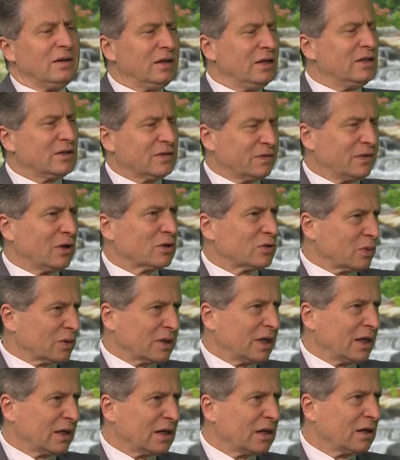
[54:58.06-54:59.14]
These folks will
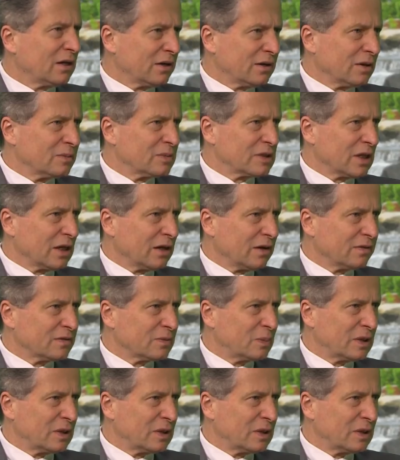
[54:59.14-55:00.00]
take care of themselves